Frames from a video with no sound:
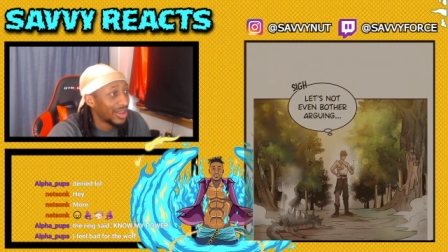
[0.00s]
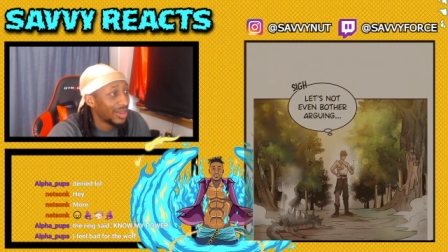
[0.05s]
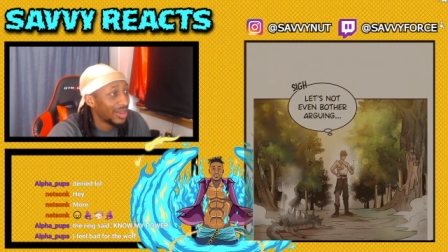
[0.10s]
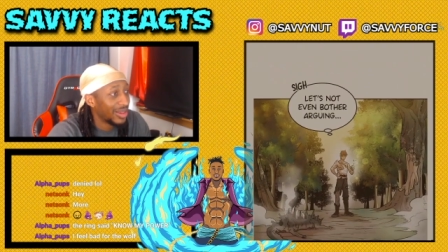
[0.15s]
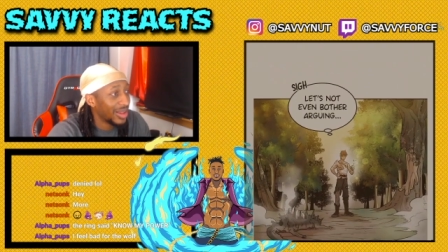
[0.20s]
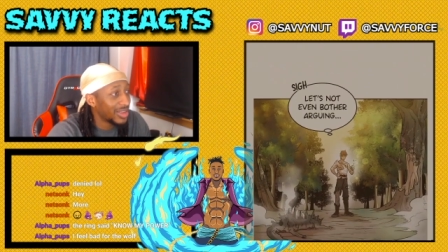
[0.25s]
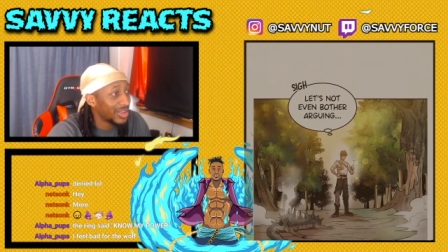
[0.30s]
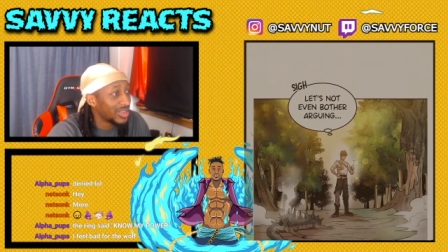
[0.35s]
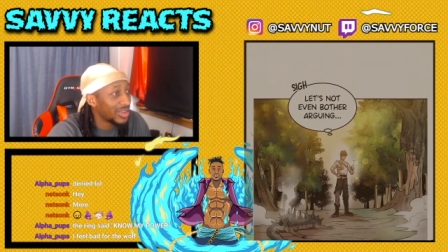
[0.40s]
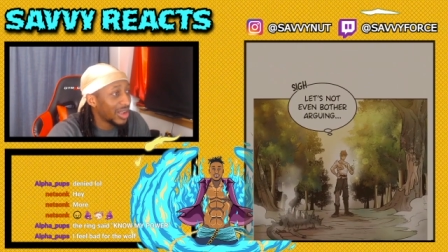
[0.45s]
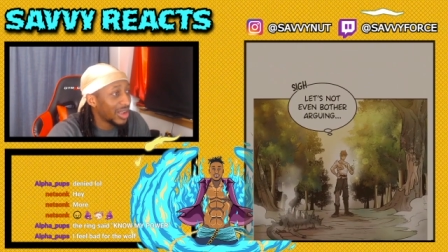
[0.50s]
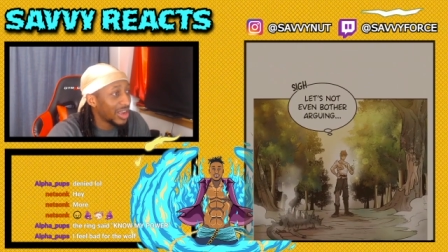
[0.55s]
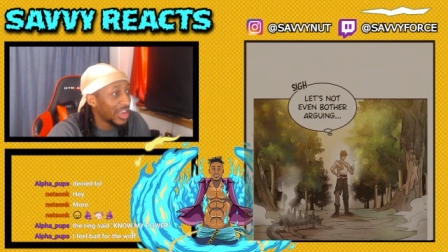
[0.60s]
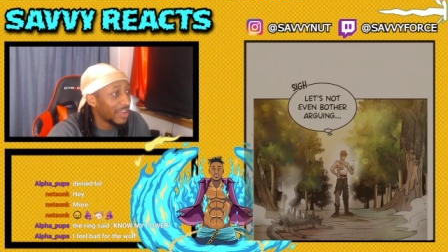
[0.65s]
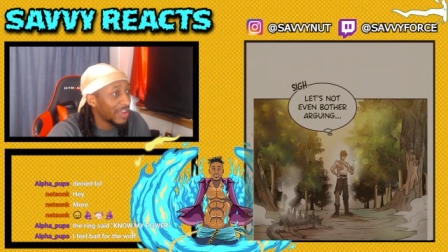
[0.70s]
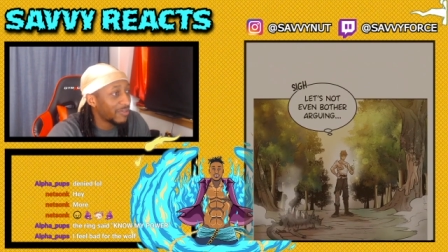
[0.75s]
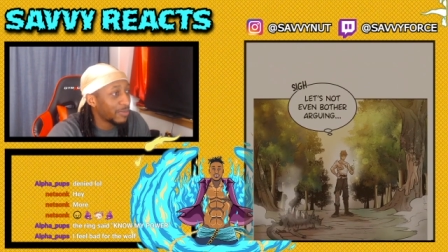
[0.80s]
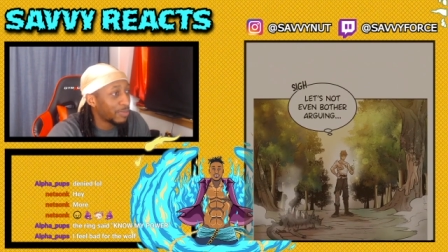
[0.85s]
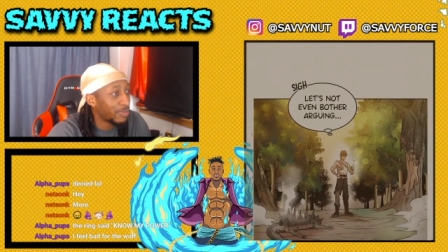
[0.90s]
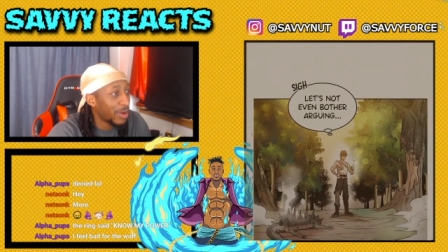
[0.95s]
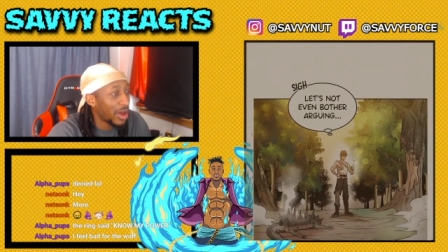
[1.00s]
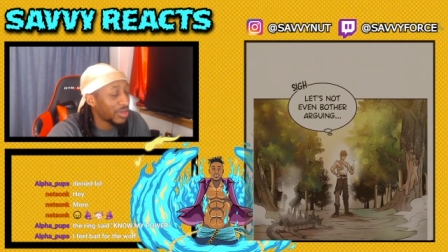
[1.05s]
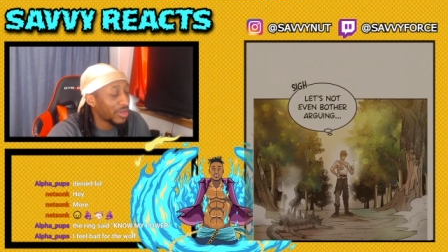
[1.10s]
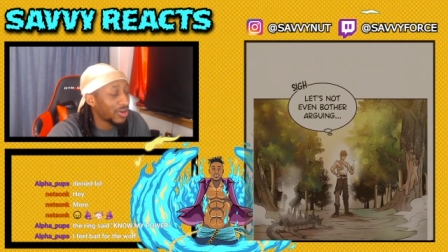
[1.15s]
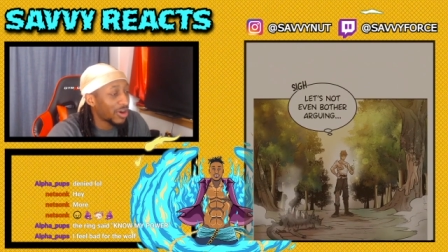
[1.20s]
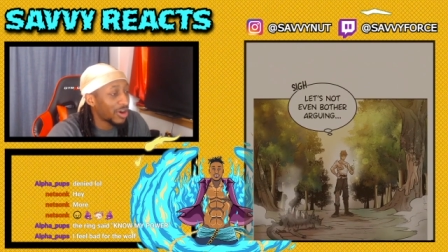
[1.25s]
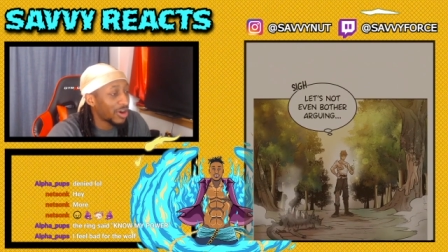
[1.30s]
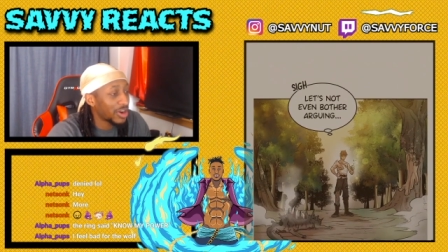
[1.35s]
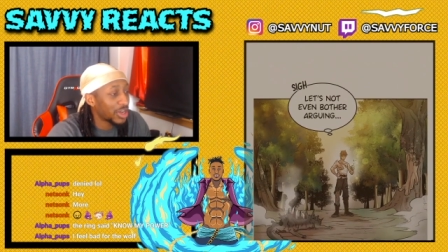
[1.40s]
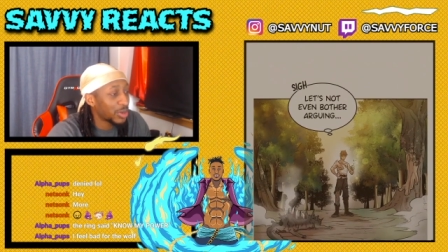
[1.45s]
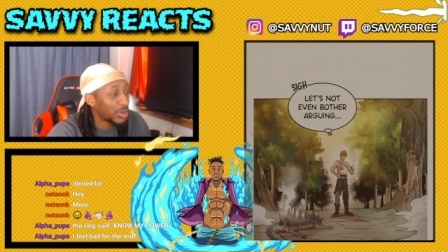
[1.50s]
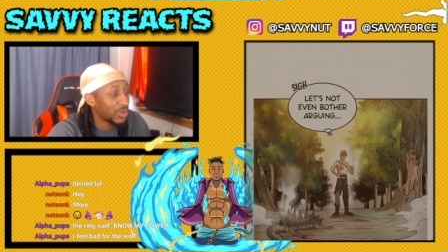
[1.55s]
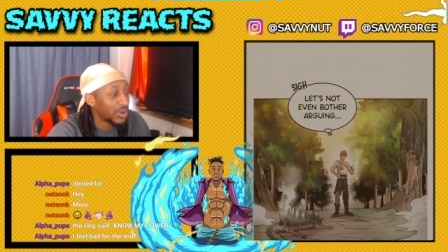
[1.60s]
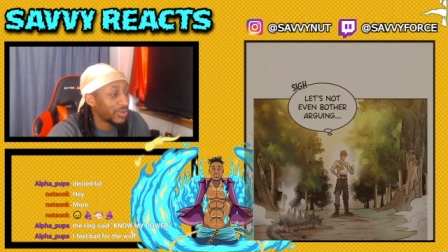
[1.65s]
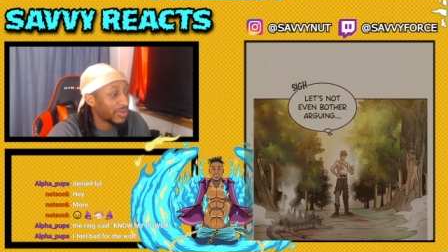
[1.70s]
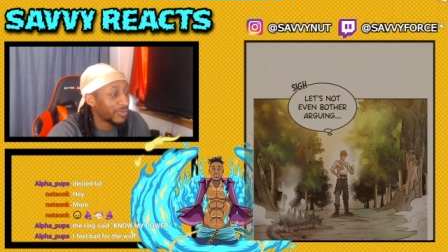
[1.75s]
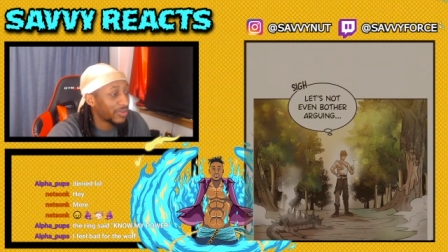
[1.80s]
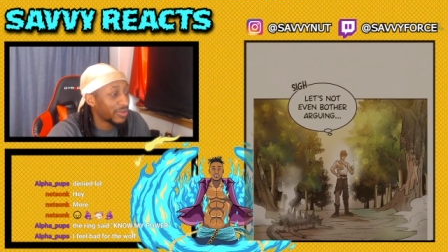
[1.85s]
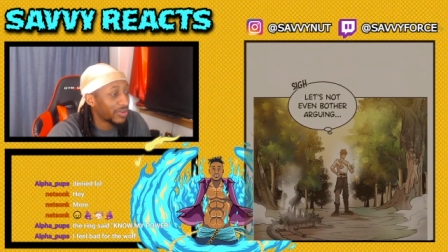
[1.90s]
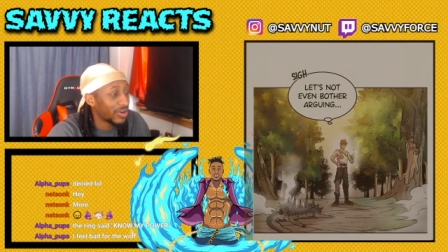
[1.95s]
Let's not even bother arguing,
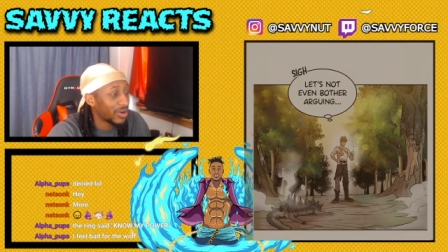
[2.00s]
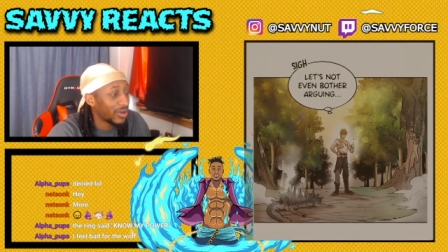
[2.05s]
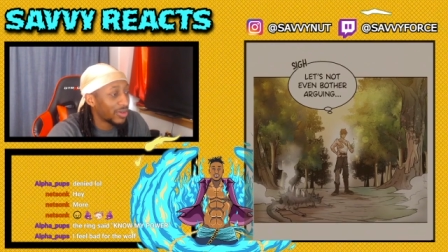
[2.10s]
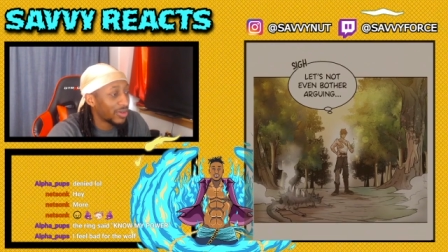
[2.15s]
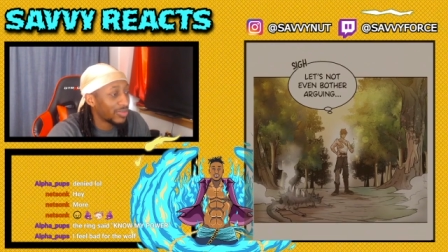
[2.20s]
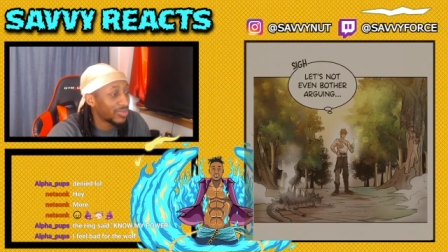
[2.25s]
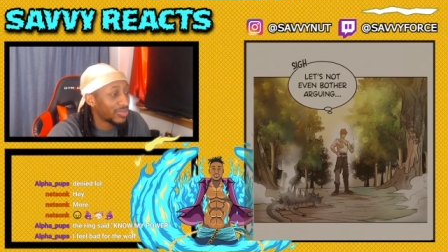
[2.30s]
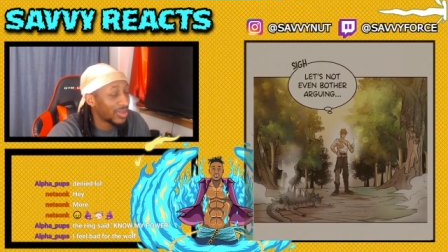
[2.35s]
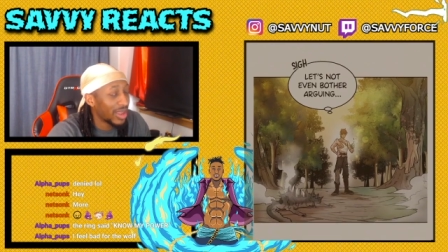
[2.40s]
for real.